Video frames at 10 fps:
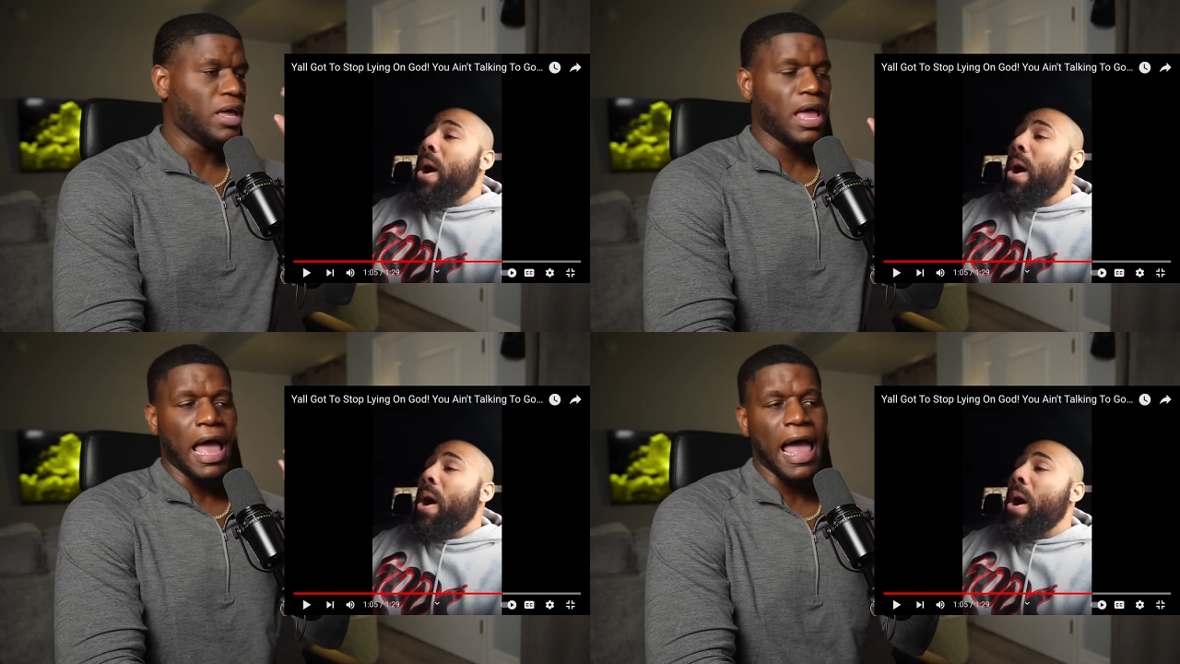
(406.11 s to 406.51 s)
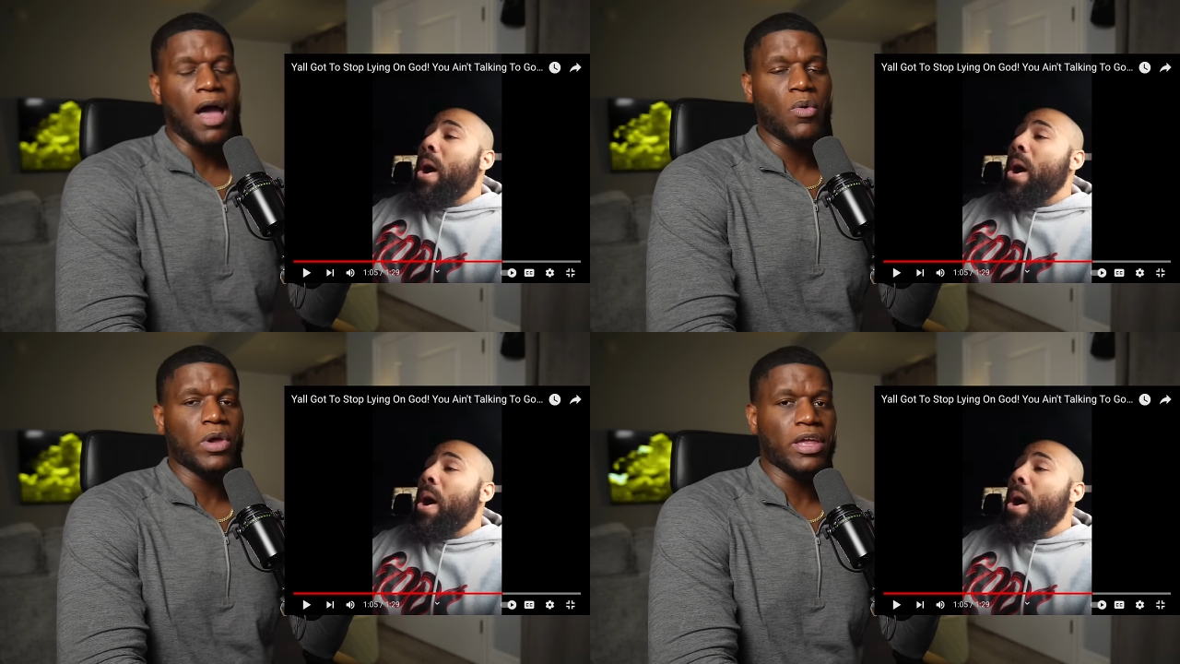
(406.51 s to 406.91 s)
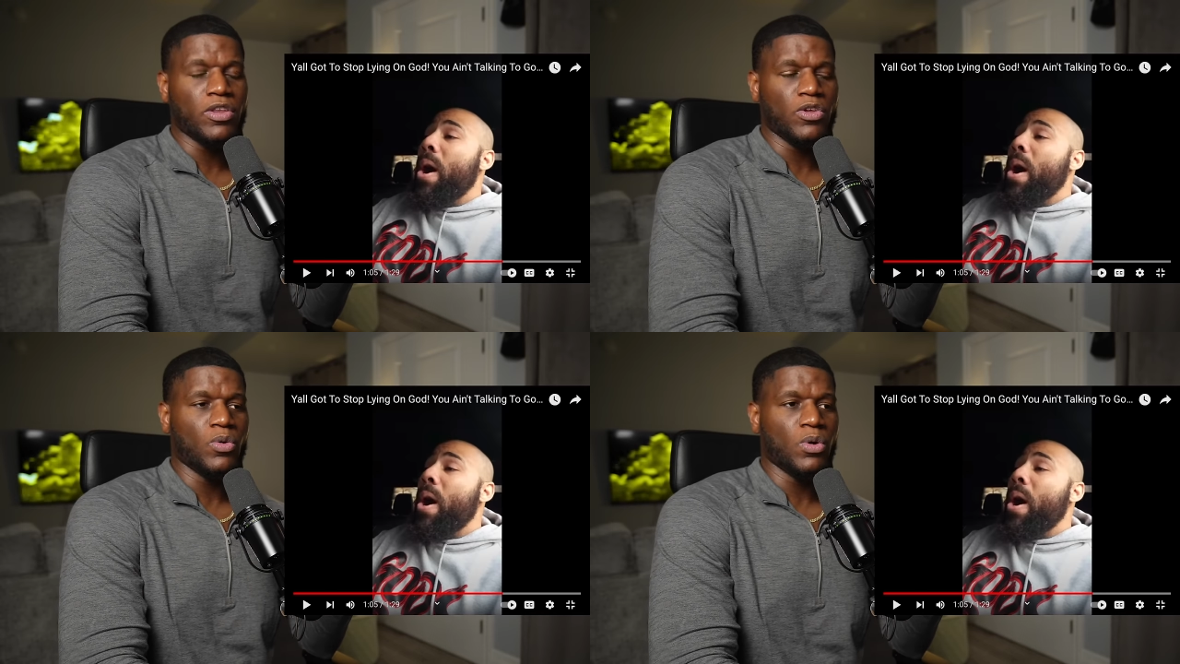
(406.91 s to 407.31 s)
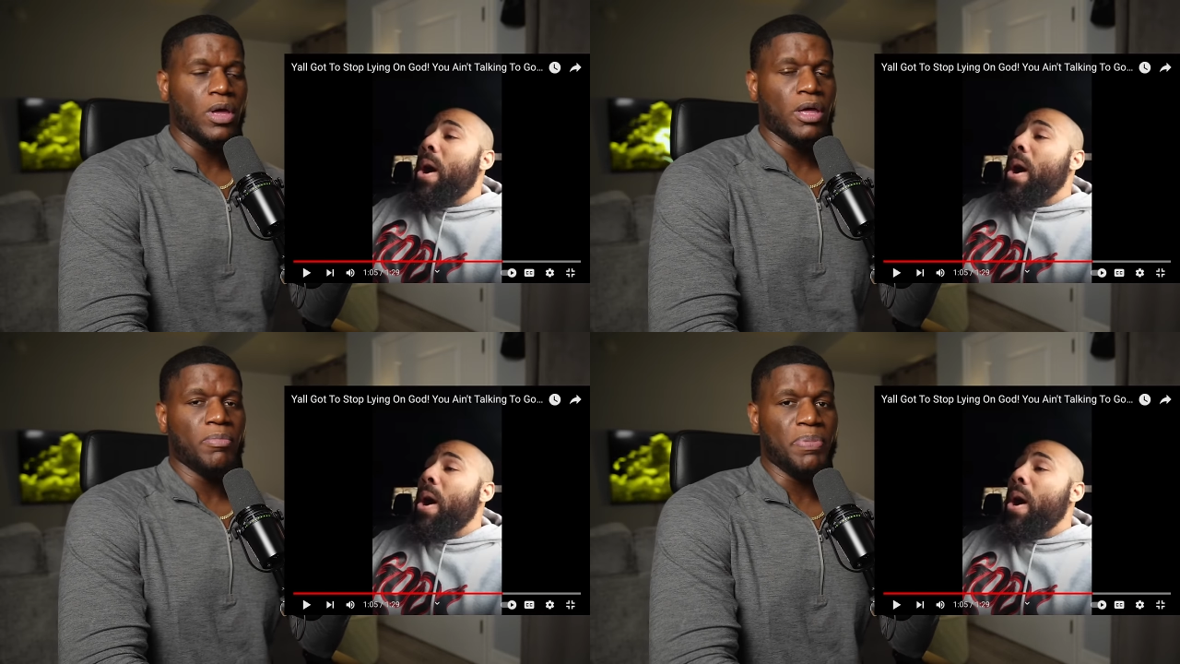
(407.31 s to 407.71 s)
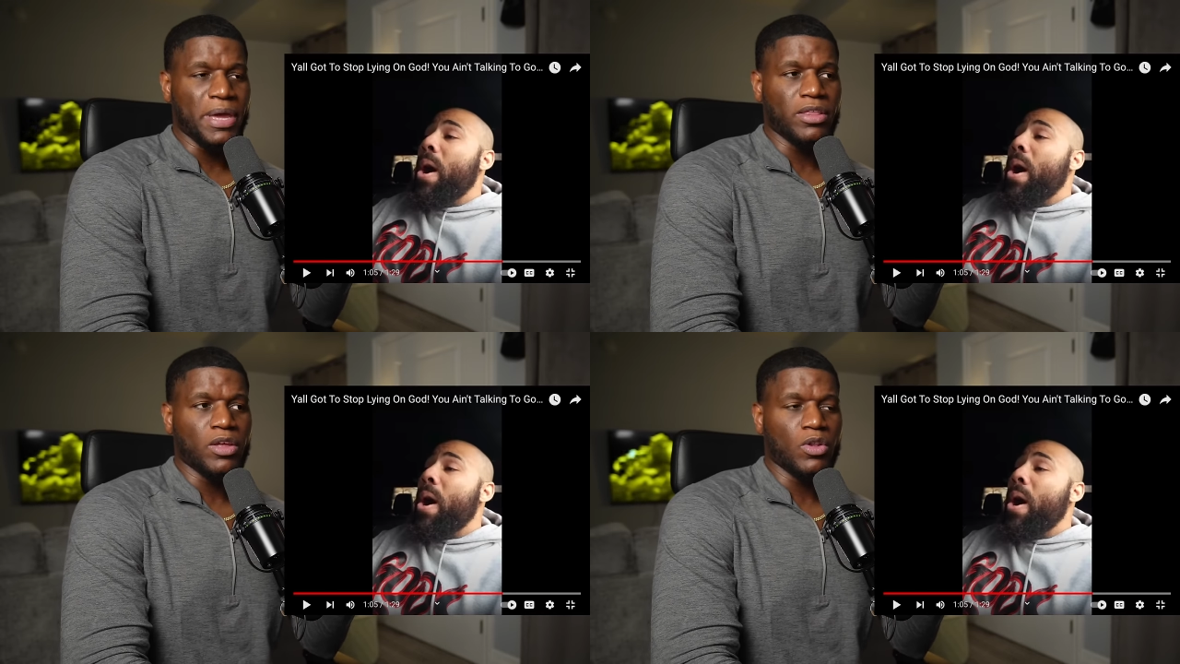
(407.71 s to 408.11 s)
Speaker 1: How can you be
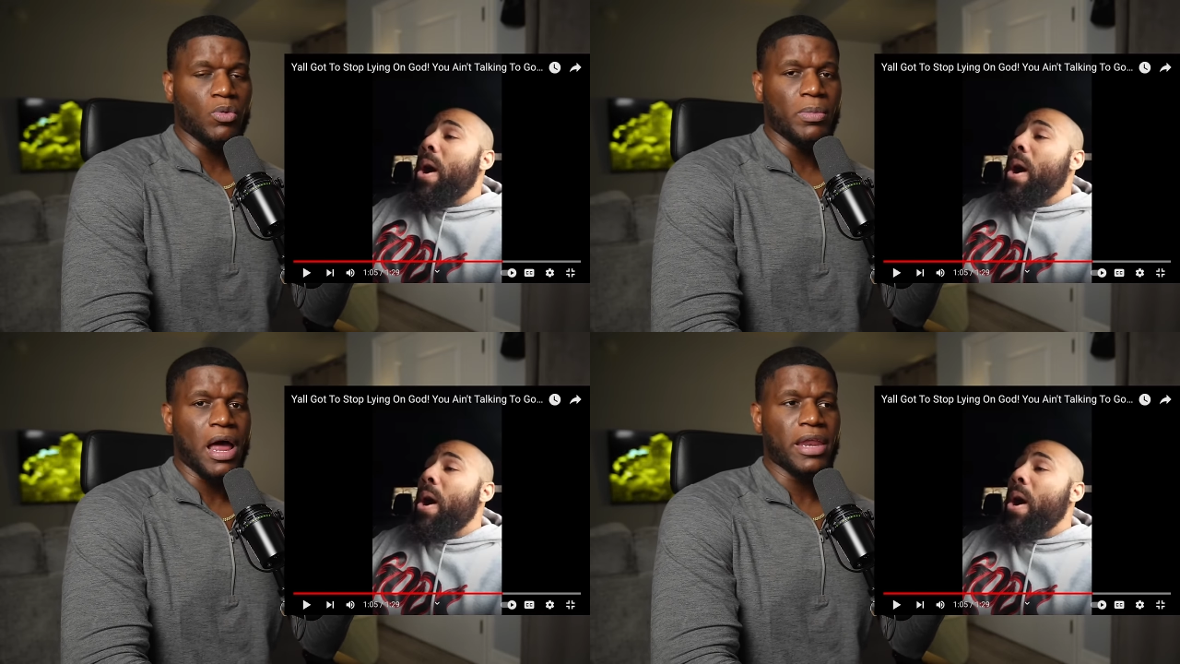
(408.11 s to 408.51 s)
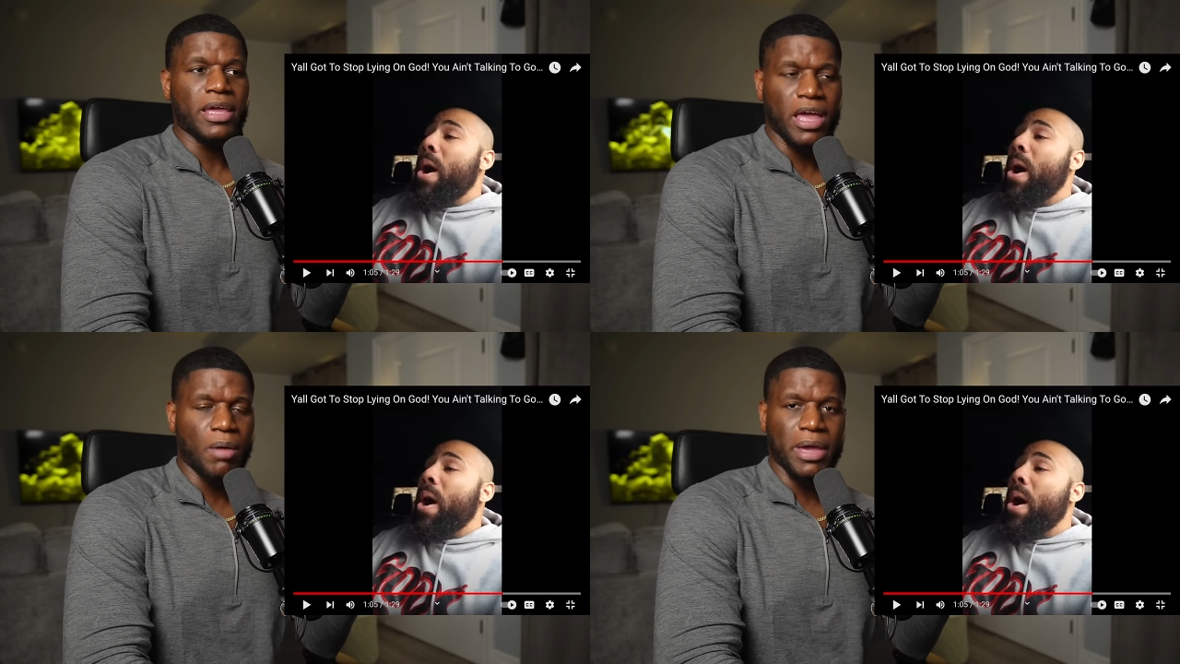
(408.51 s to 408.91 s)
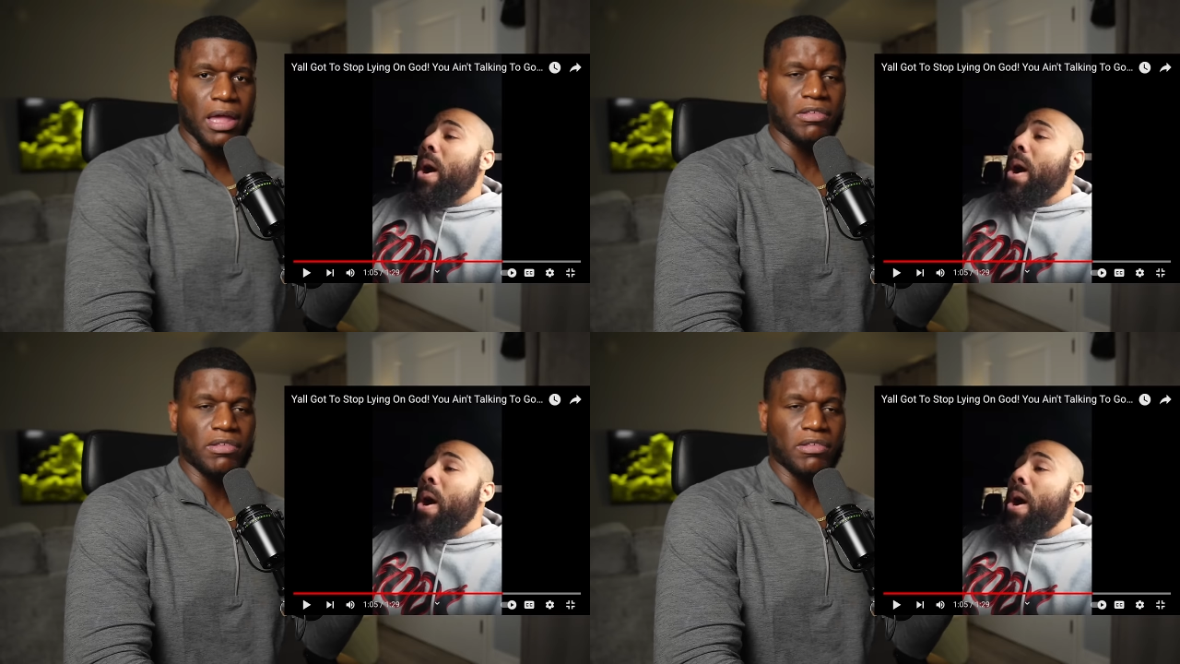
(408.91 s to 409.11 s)
in the Illuminati and come against